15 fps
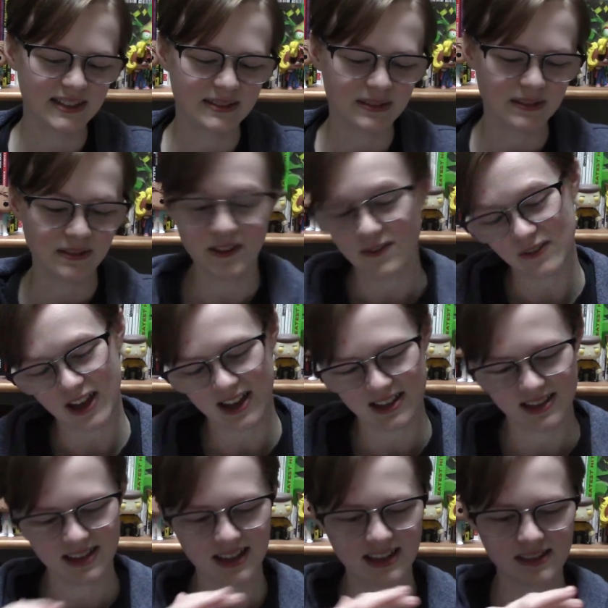Fun
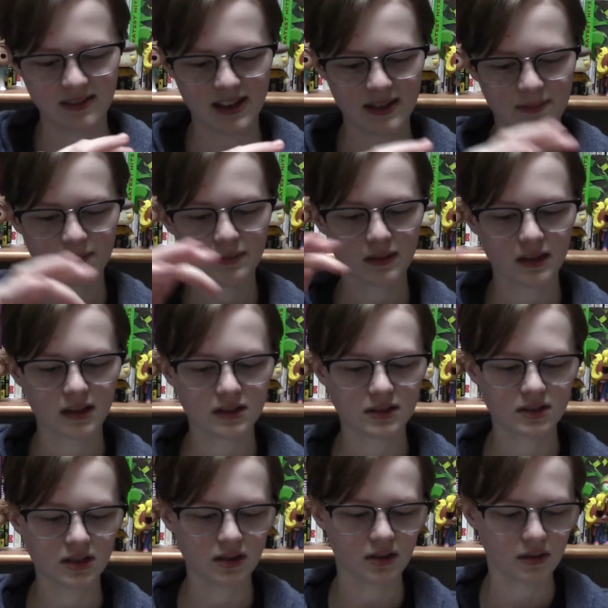facts. Anyway,
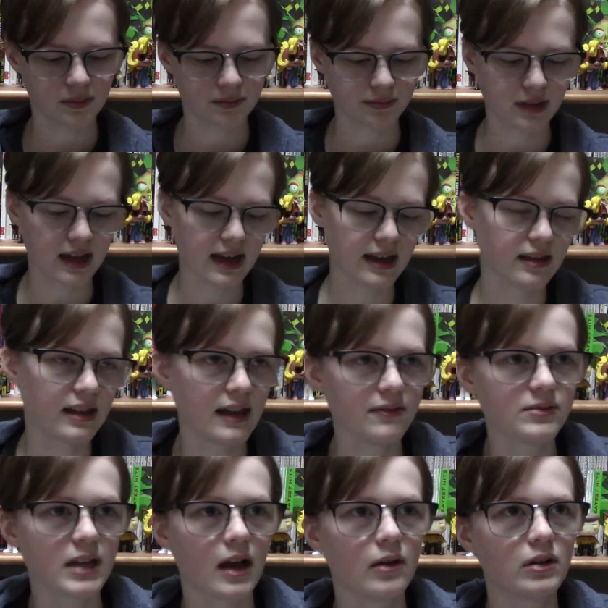so I
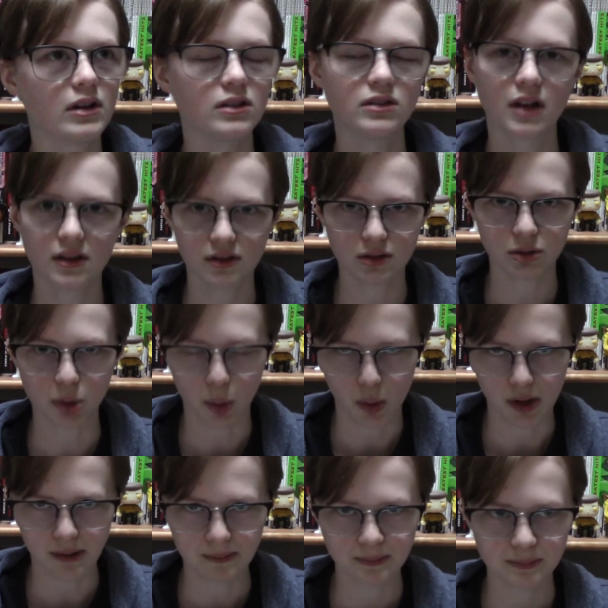left out another
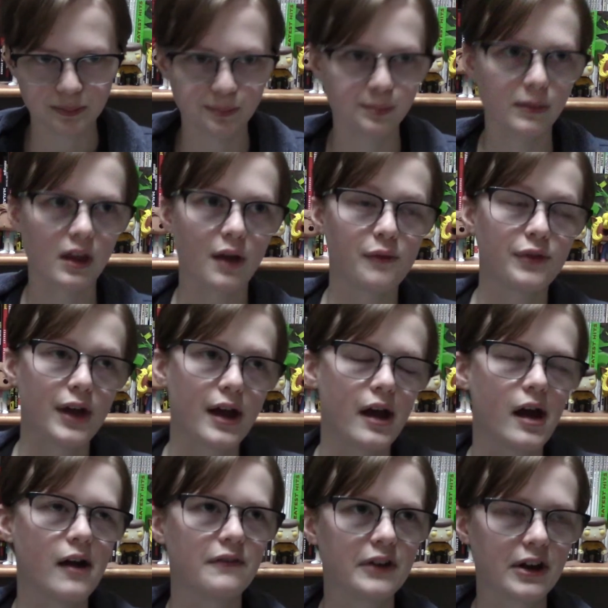door of
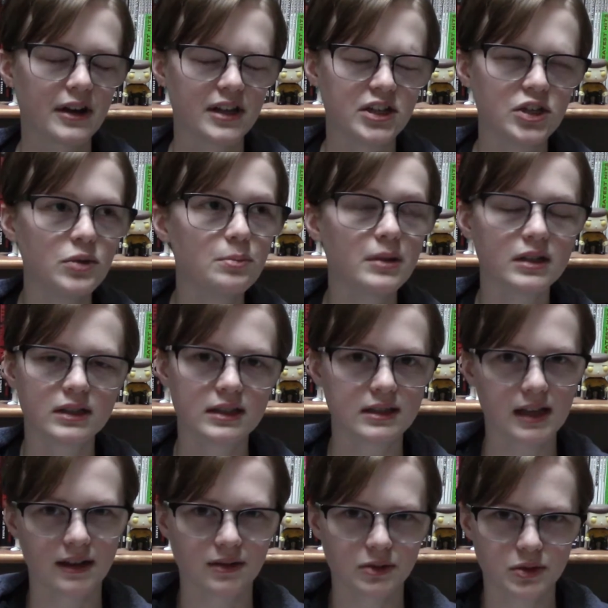our humongous
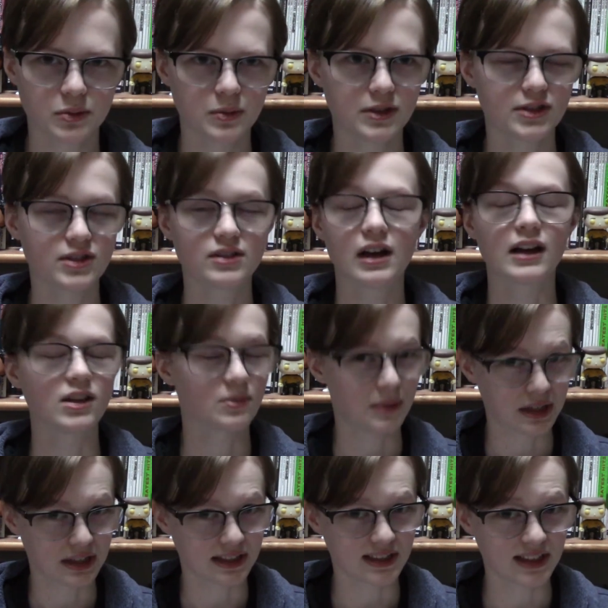house, which is not
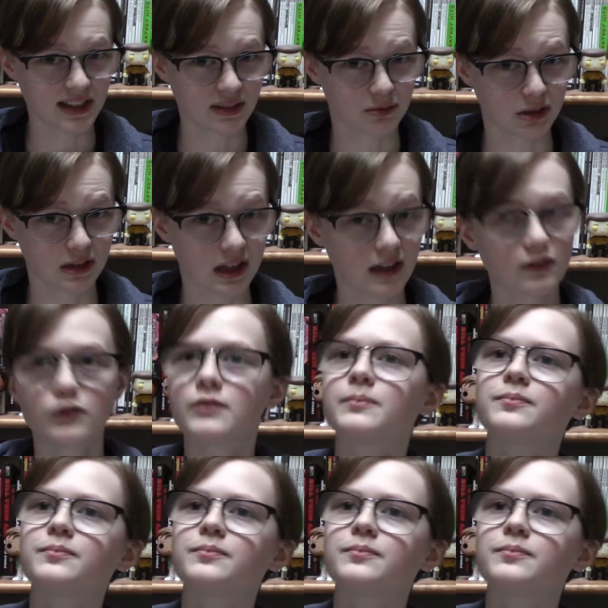humongous in real life.